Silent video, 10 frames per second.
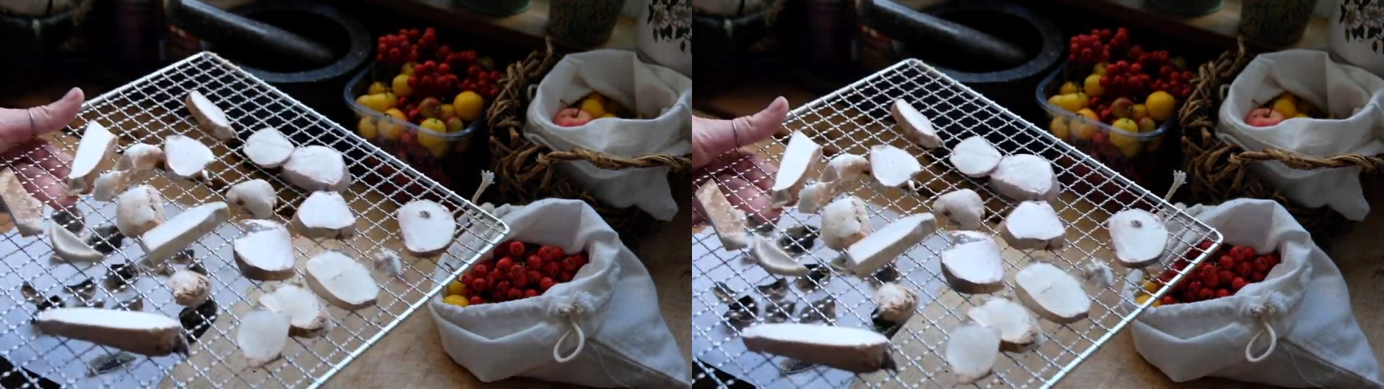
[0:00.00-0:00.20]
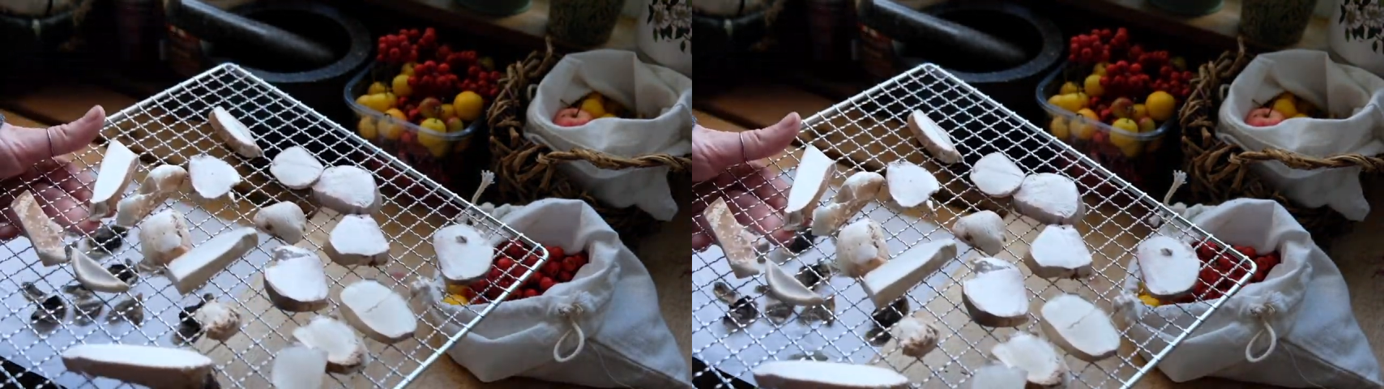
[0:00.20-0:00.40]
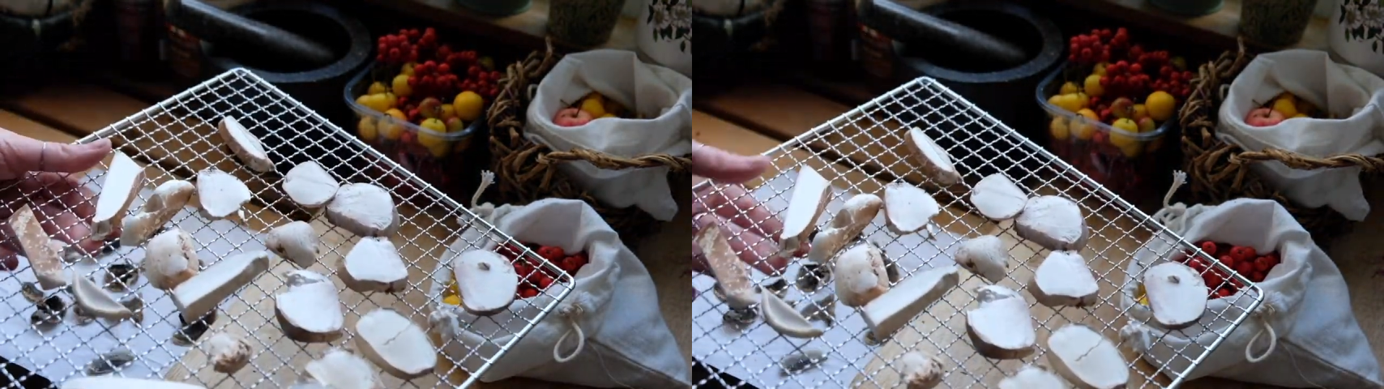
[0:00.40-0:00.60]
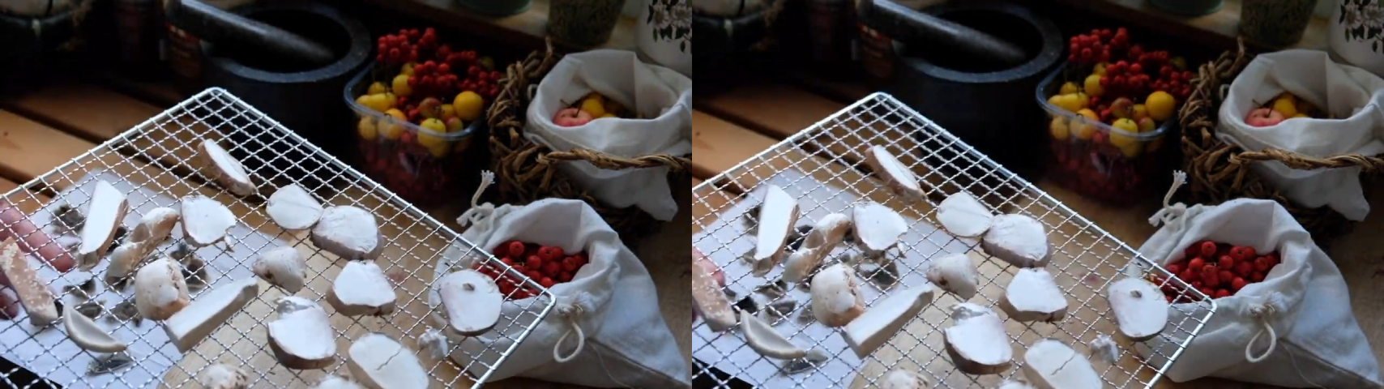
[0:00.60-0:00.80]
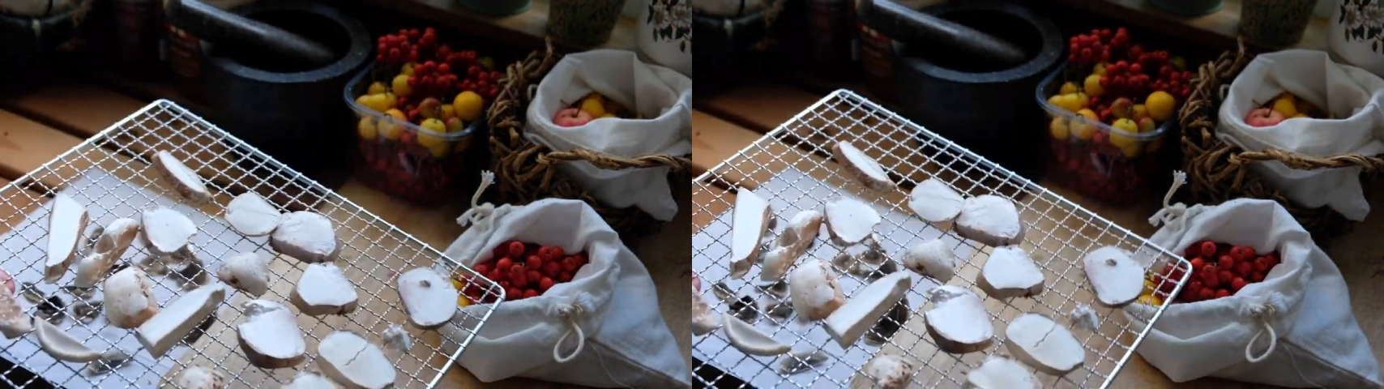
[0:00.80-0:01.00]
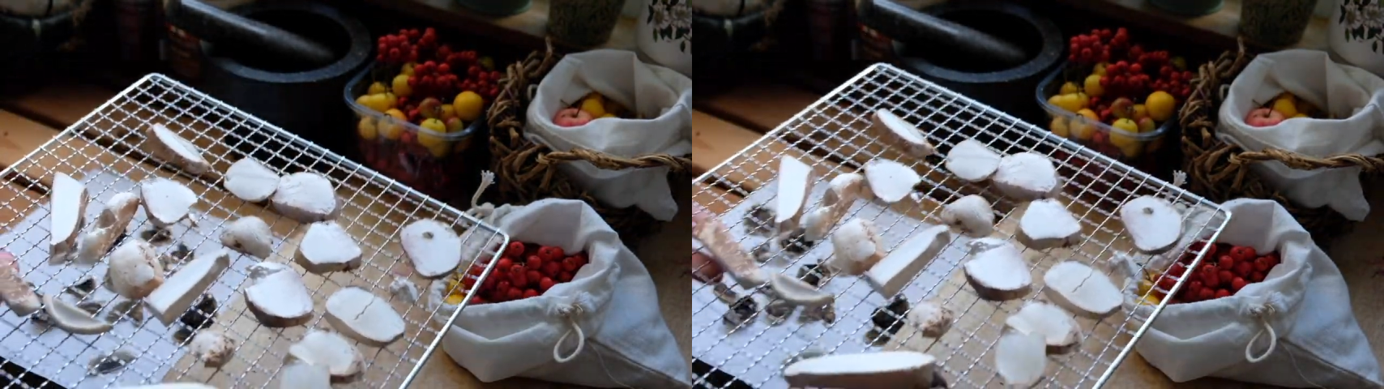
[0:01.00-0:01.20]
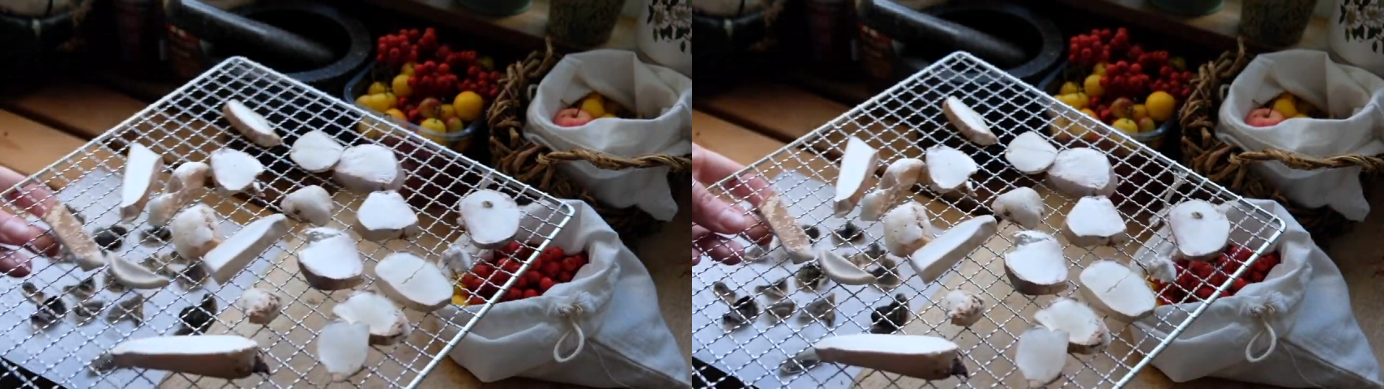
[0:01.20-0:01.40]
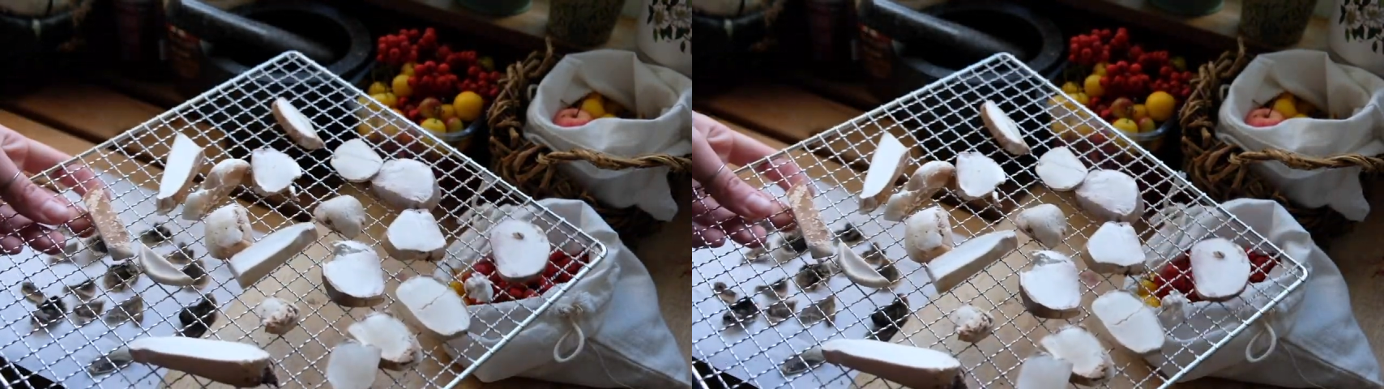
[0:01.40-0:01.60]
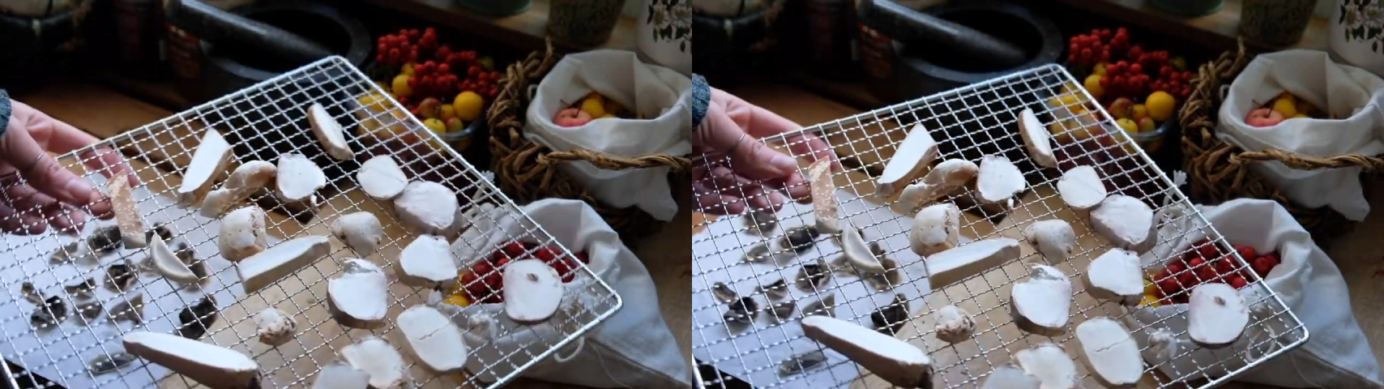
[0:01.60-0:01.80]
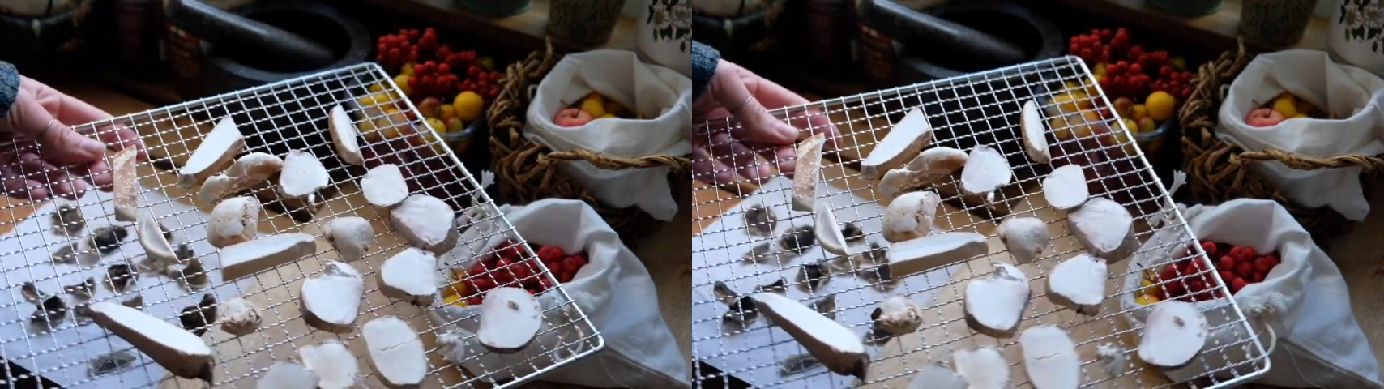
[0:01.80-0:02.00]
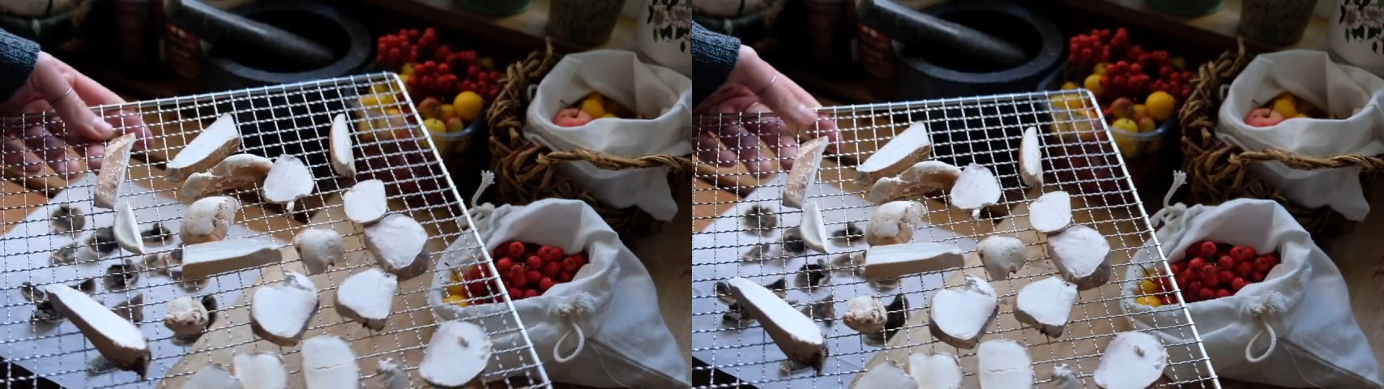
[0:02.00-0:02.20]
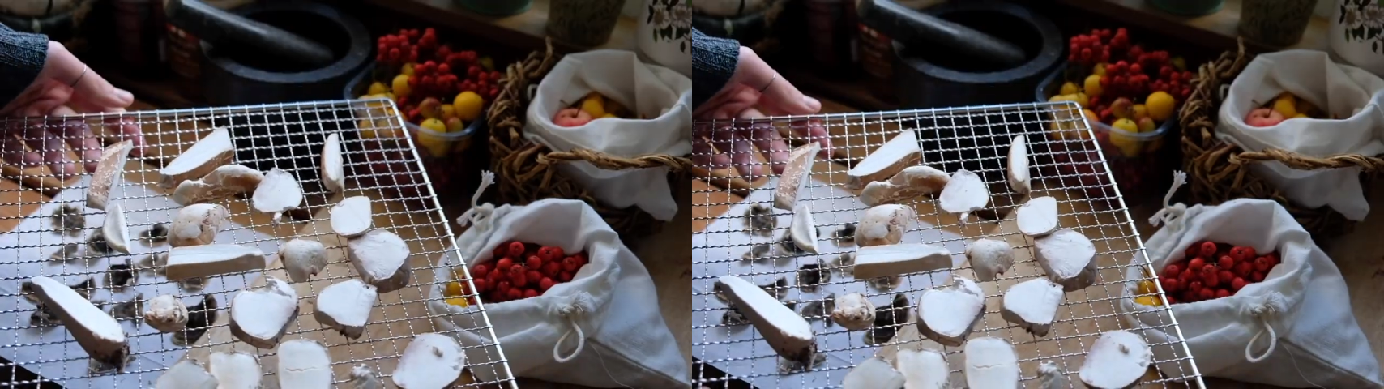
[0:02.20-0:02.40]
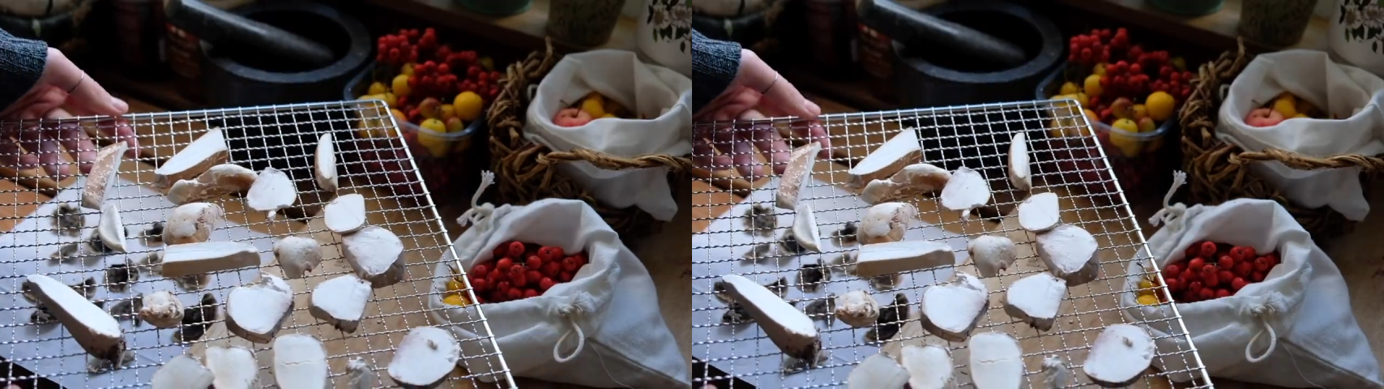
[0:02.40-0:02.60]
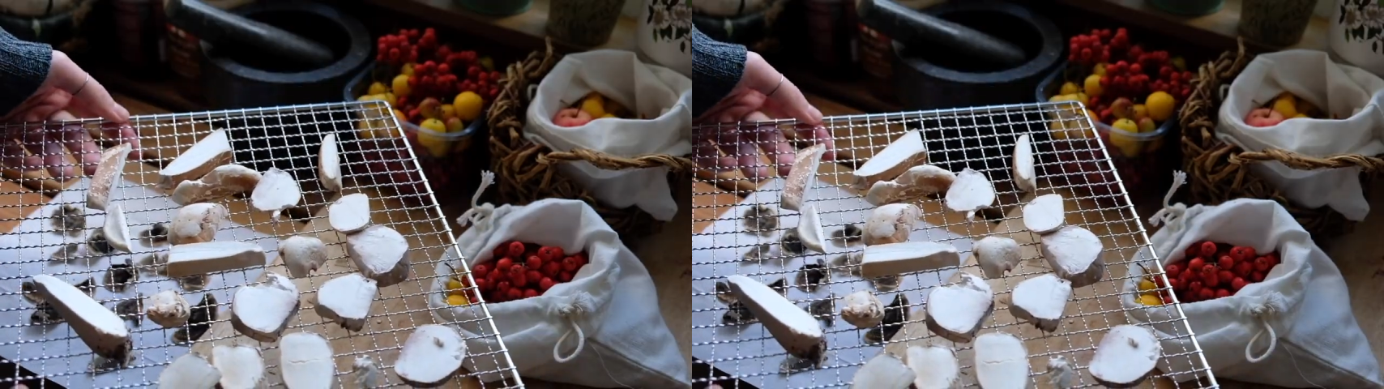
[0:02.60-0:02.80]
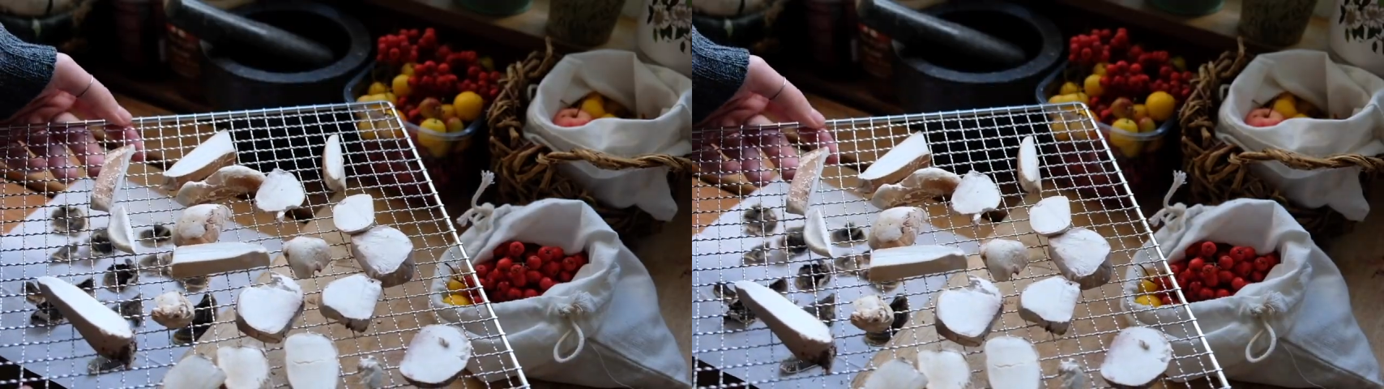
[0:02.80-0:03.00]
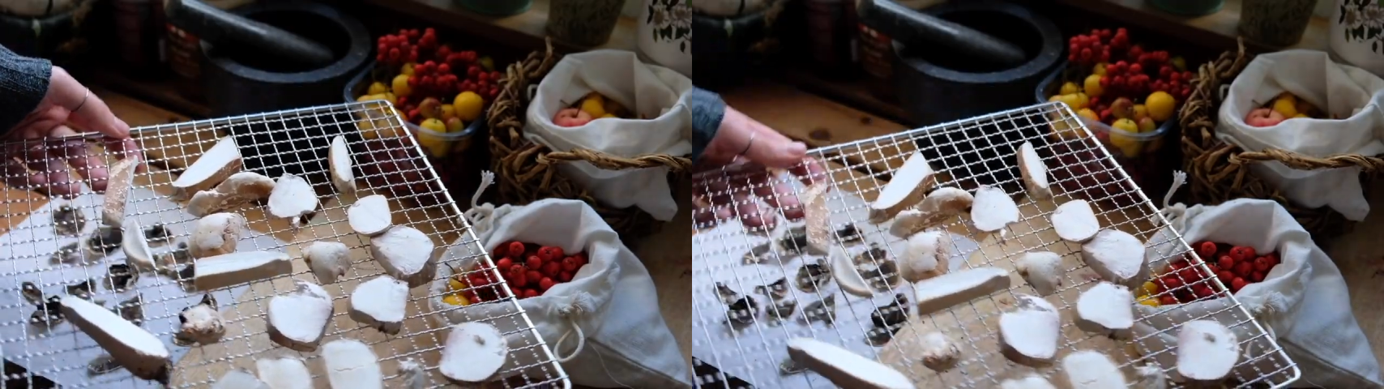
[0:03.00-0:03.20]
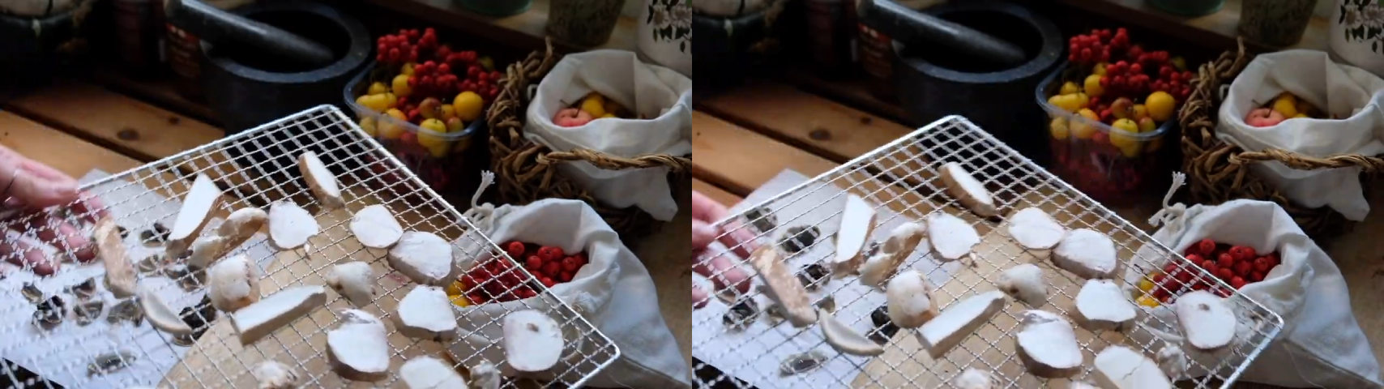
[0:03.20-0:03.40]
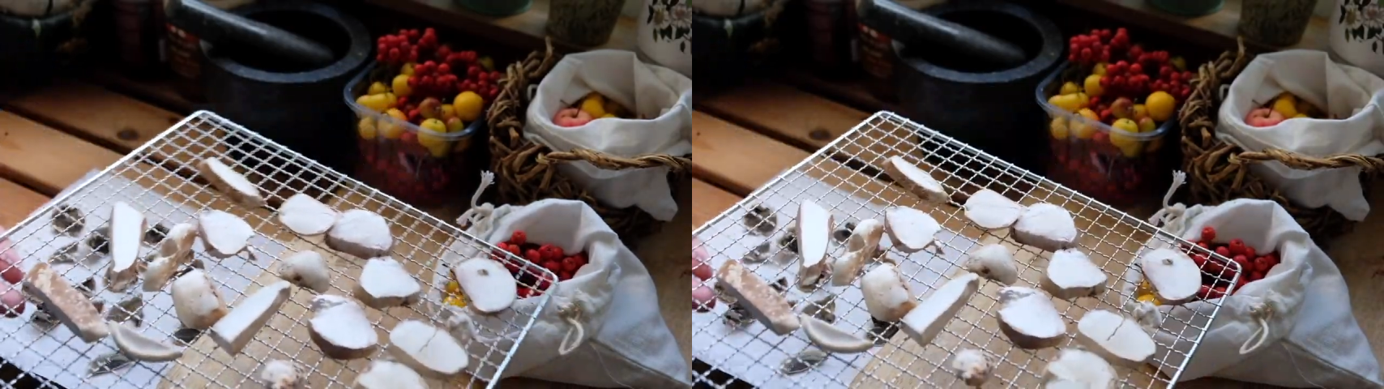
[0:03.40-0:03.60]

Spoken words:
Nobody's mouth can be seen.